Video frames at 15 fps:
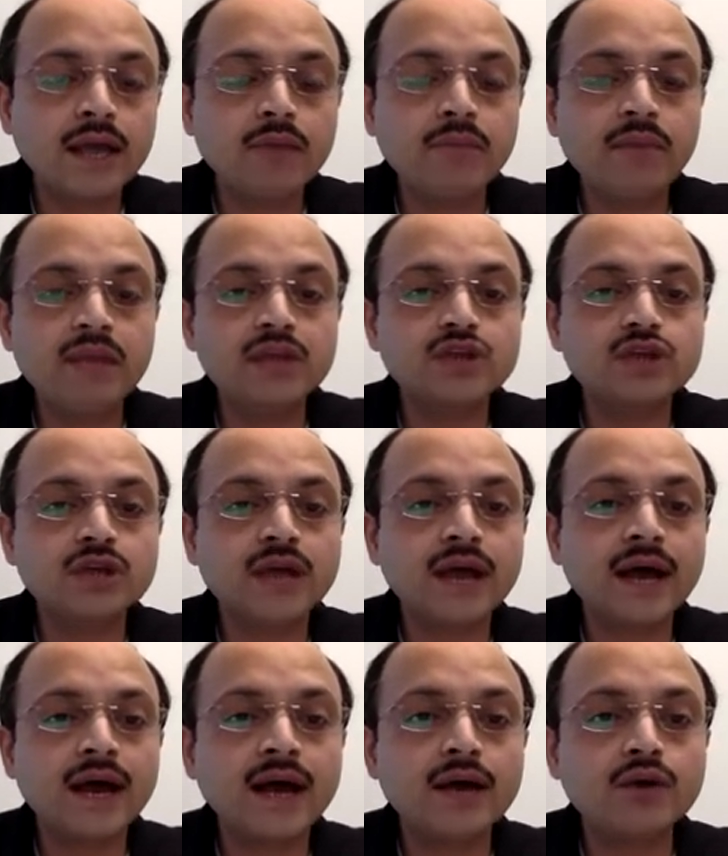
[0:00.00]
peach
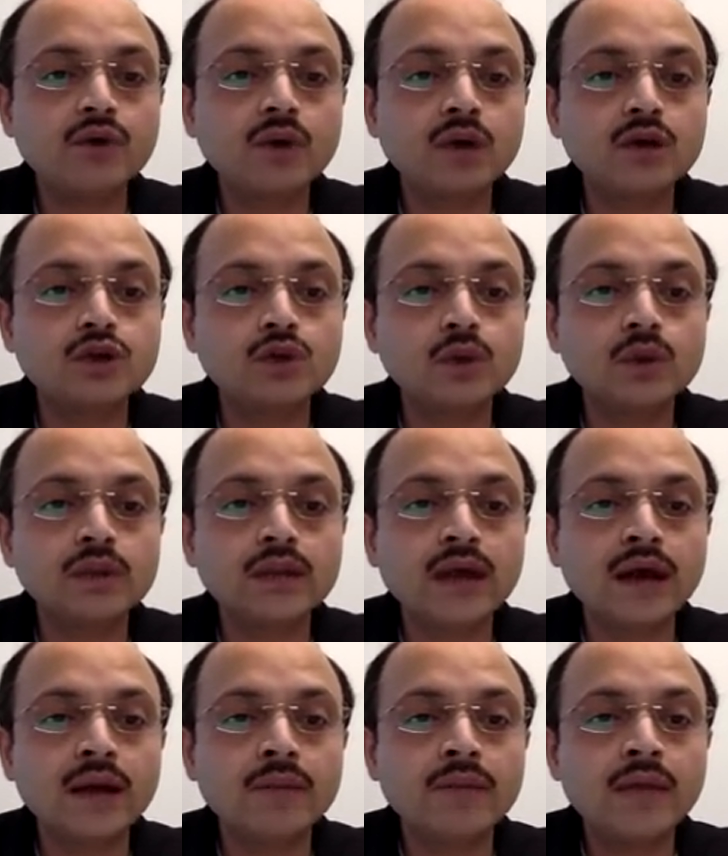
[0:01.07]
to control
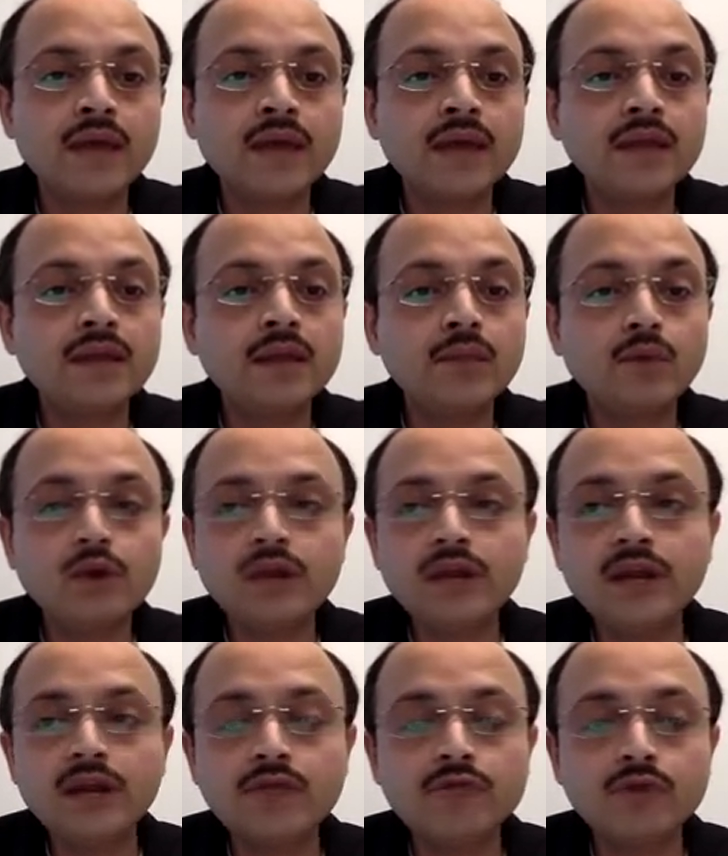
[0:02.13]
the
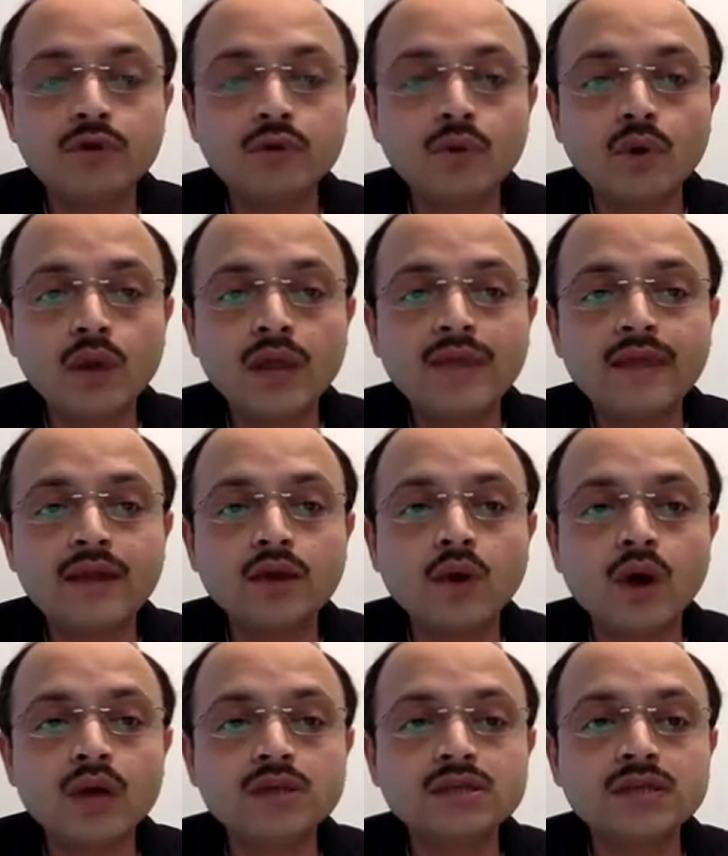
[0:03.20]
Monlinia fruticola that
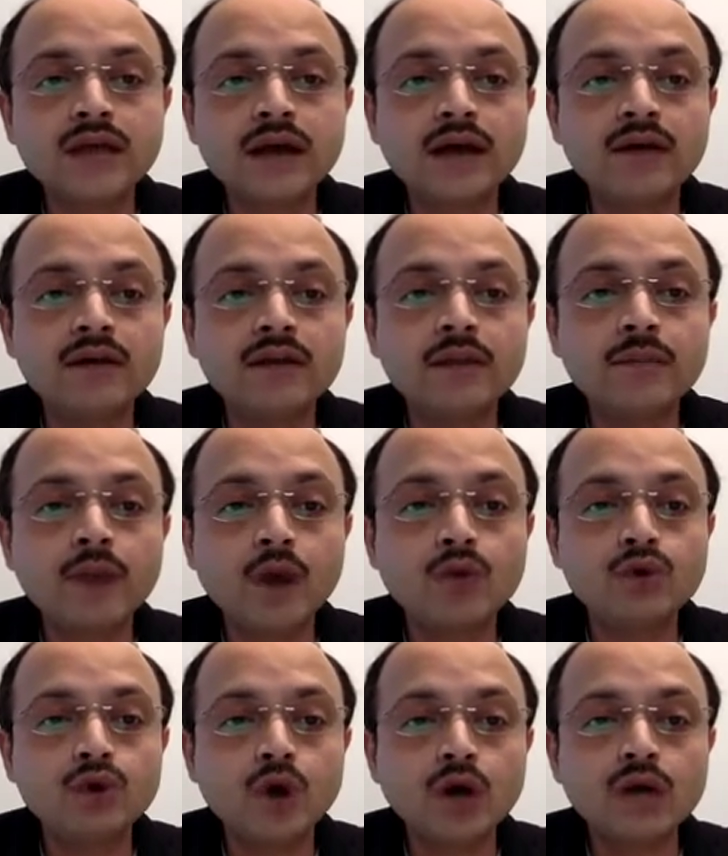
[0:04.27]
cause the brown
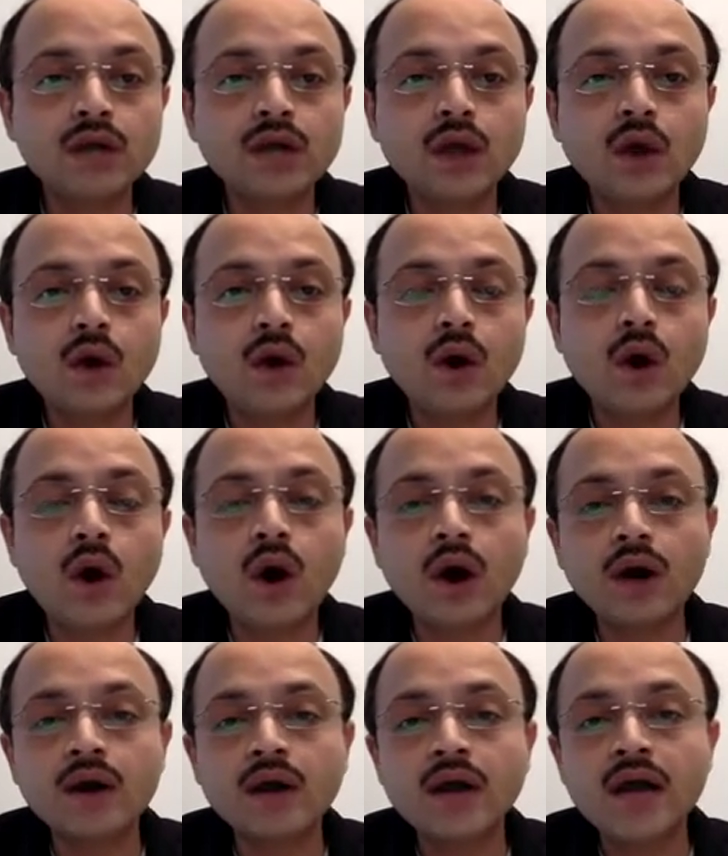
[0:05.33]
rot,
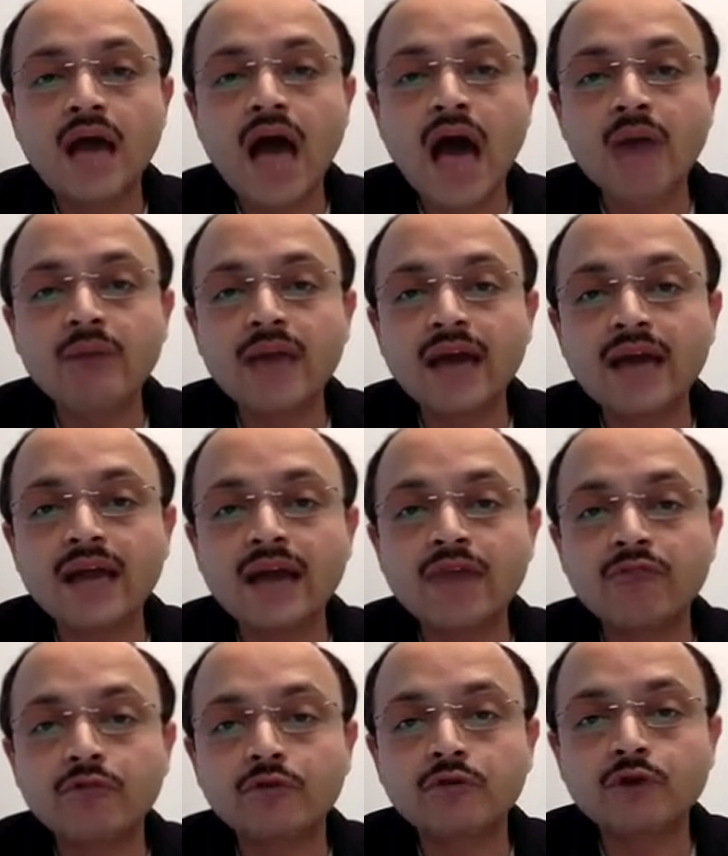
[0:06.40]
or Armillaria
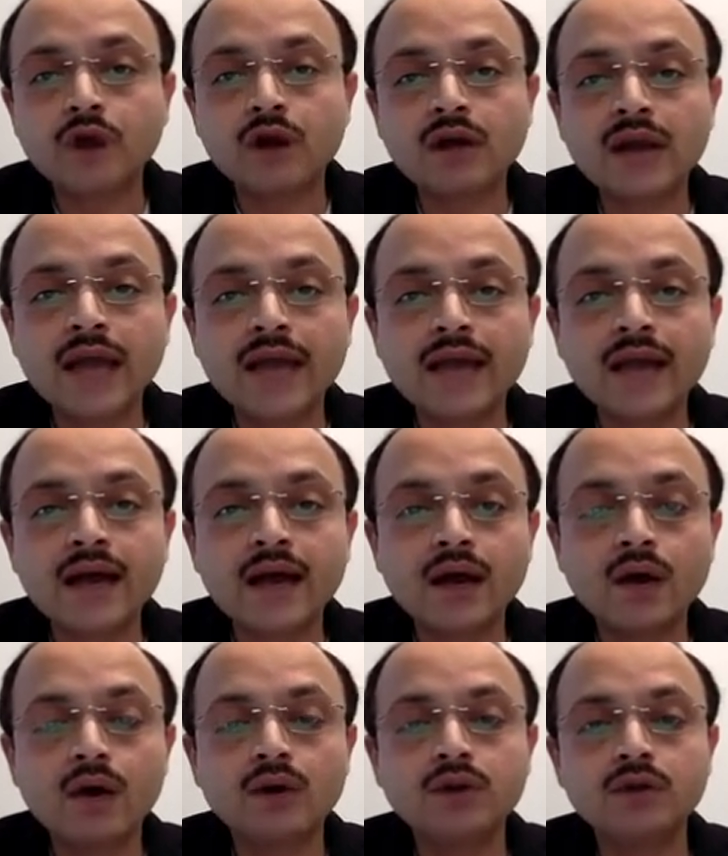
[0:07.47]
foot rot,
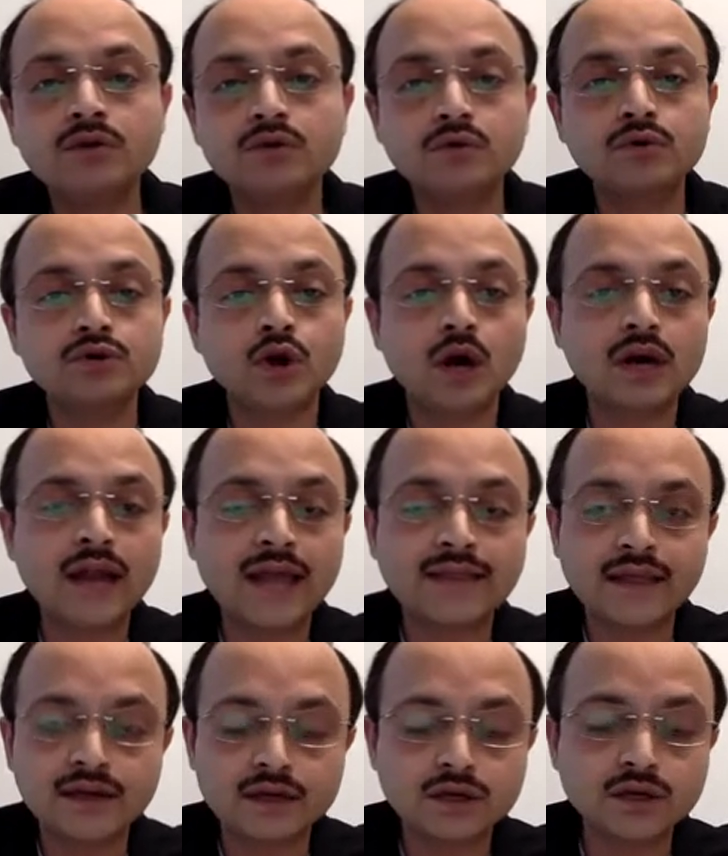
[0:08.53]
or the root rot like
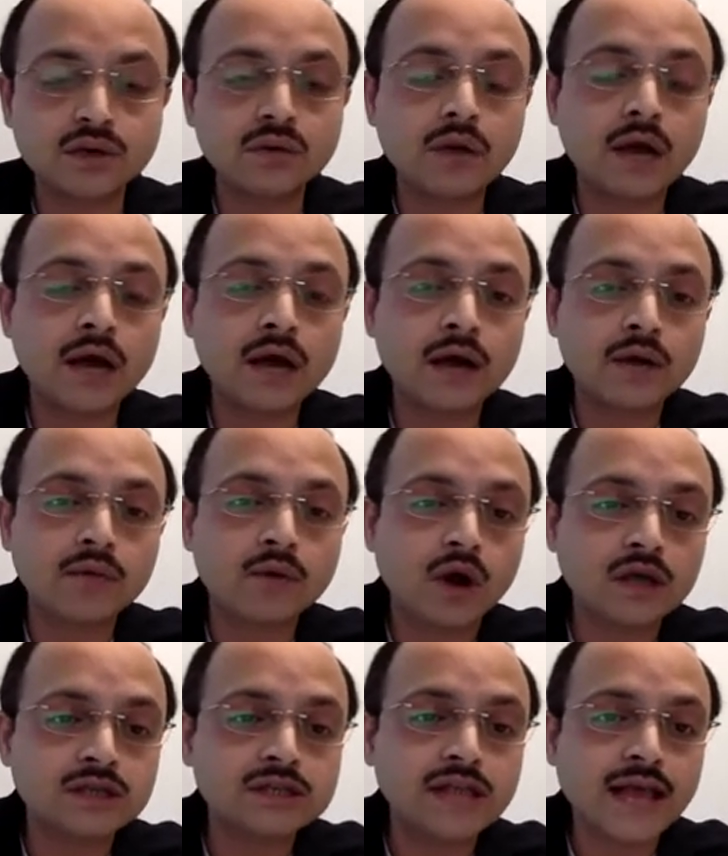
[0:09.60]
that it
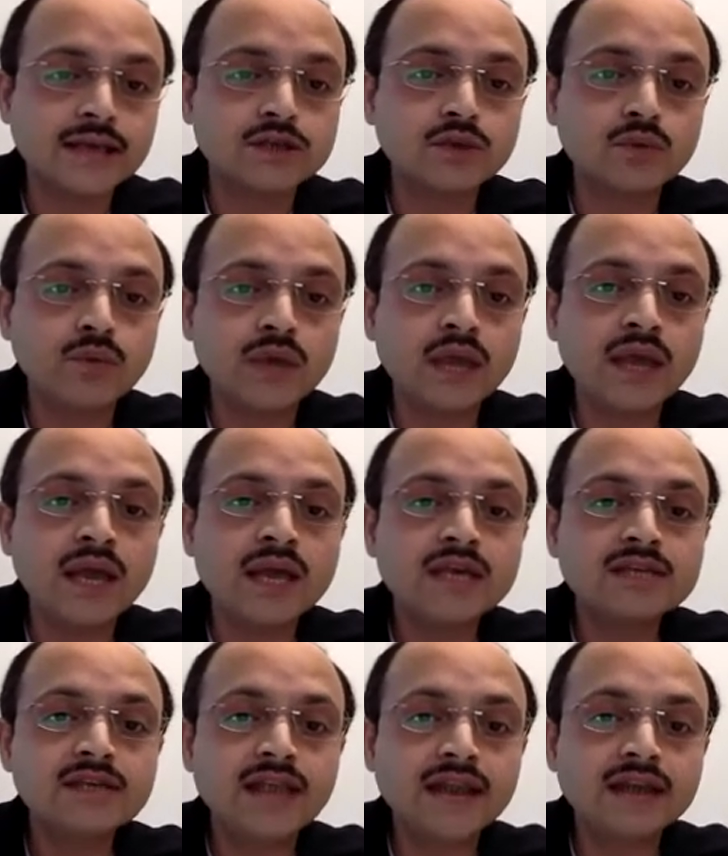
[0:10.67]
caused. So we
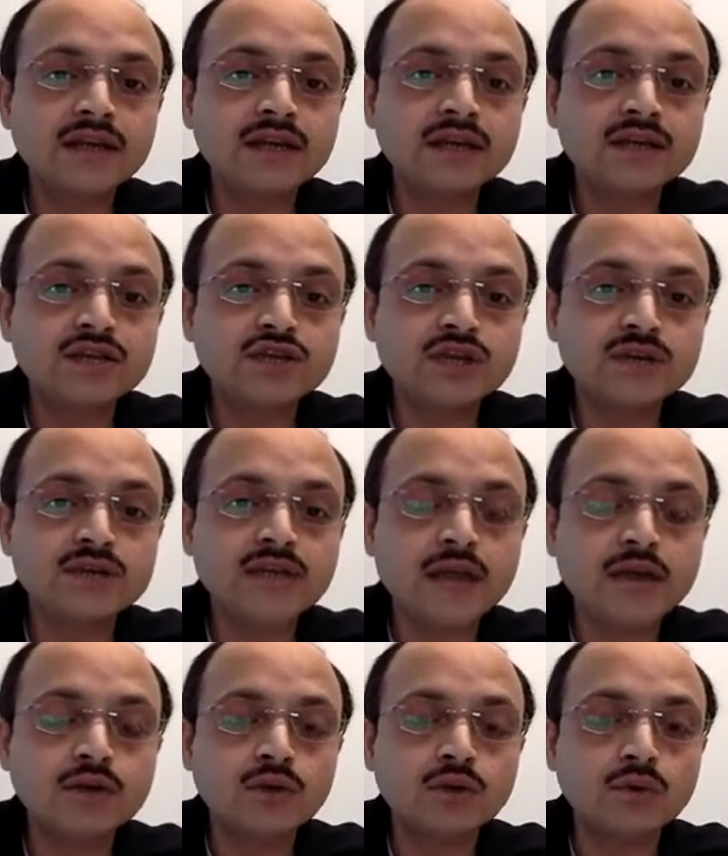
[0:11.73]
selected this gene
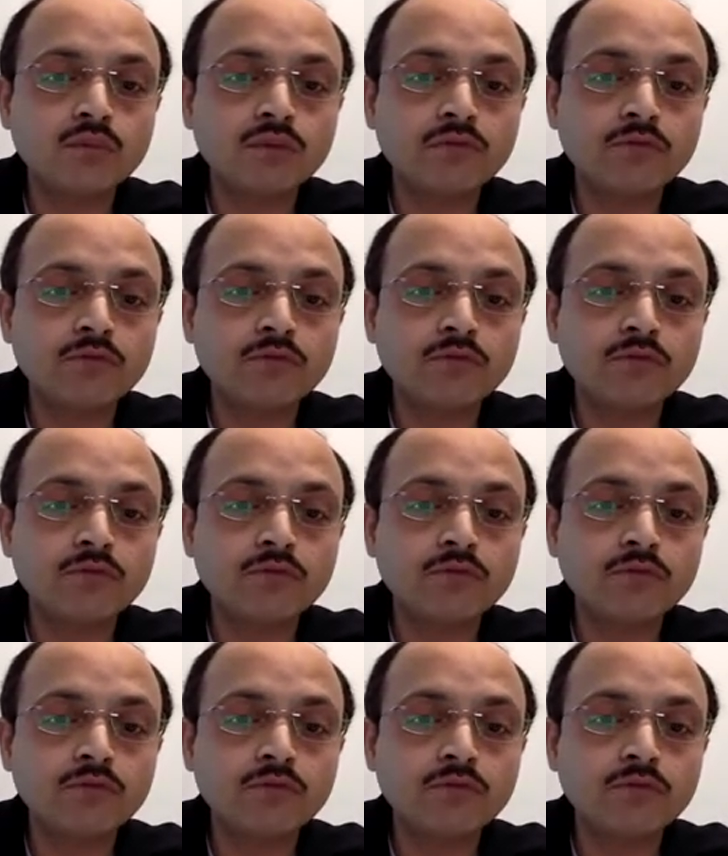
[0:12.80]
cytochrome